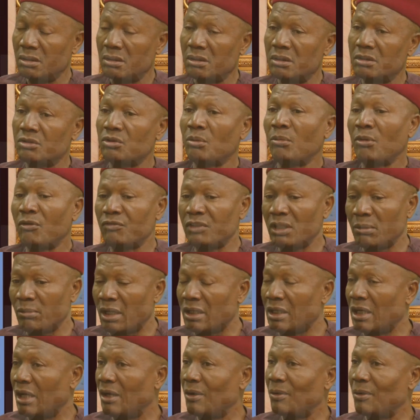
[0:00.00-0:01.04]
Some of them are
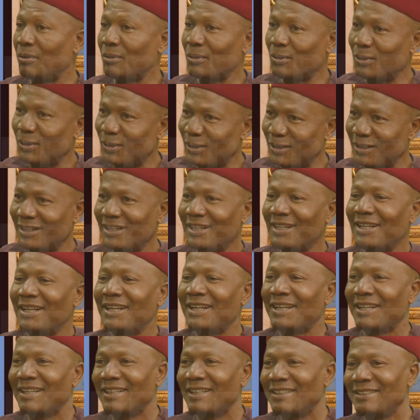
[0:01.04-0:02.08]
now
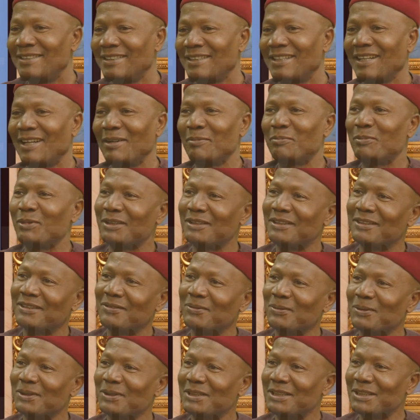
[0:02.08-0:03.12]

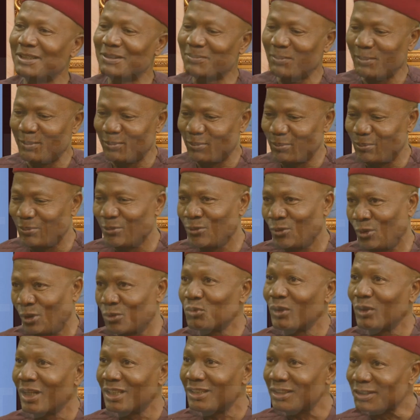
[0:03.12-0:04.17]
decamping, which is what
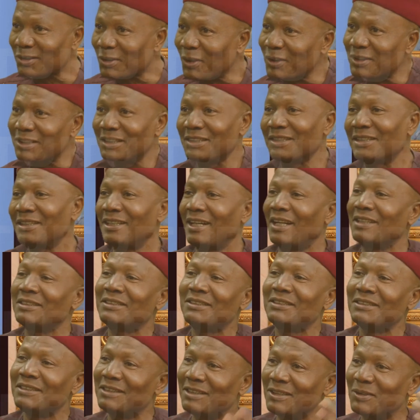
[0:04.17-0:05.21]
we are discussing.
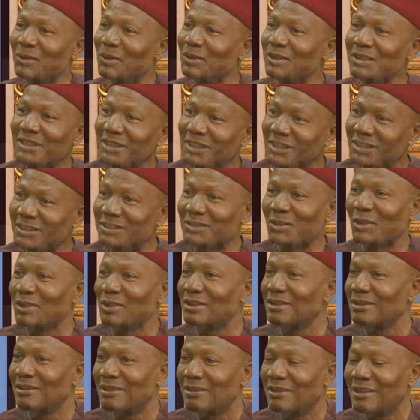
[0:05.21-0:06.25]
That in the olden days,
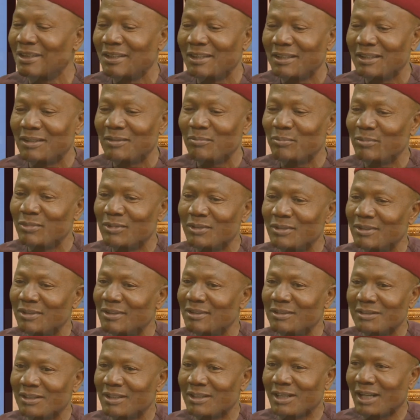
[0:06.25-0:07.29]
such
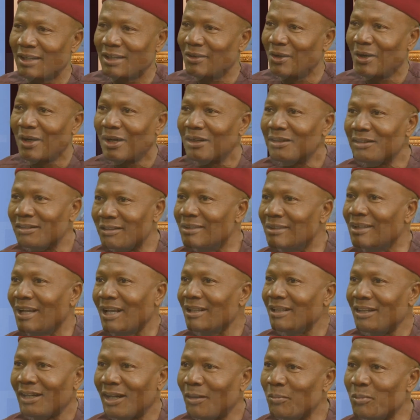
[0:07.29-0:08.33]
it cannot
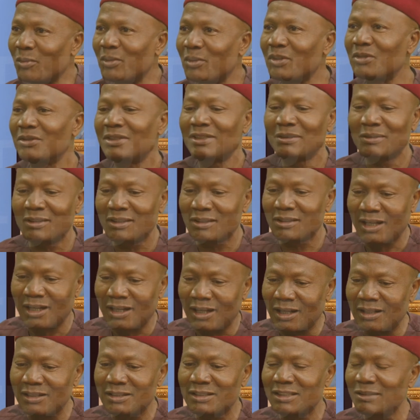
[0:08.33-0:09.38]
hardly happen. You see, you can
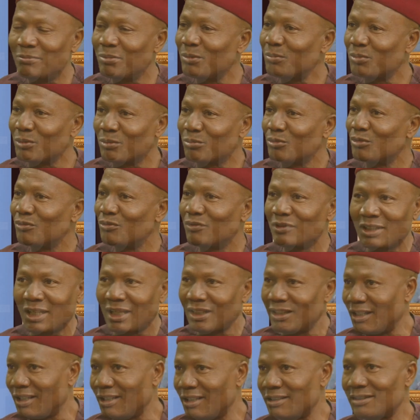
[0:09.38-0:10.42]
hardly see people moving
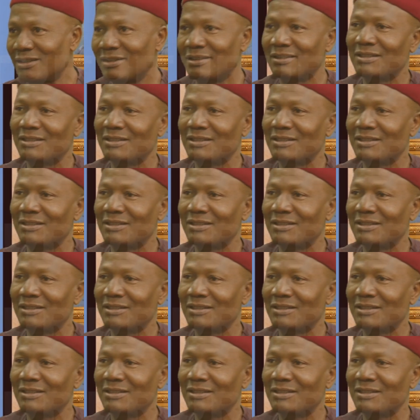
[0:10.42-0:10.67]
like that.